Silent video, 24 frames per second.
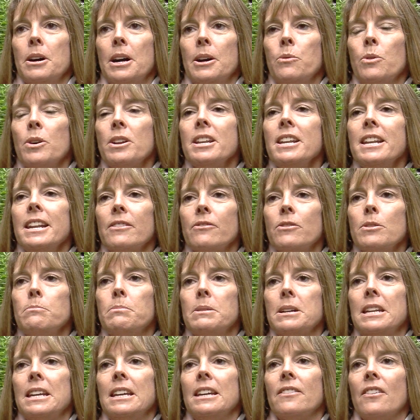wanted
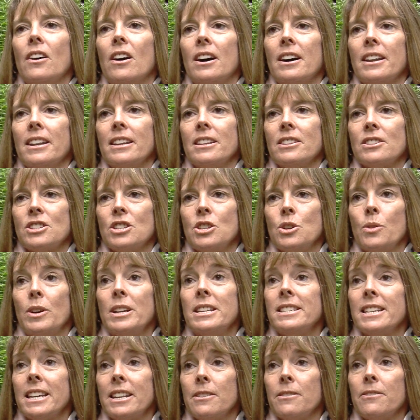everybody in the audience to
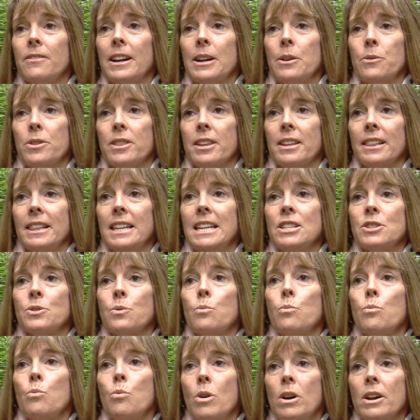identify with at least
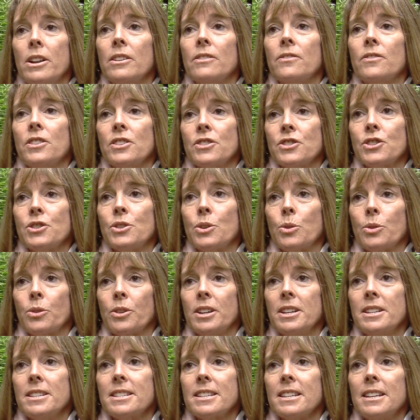one of the
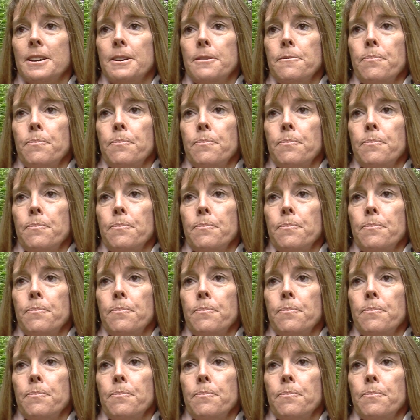stories.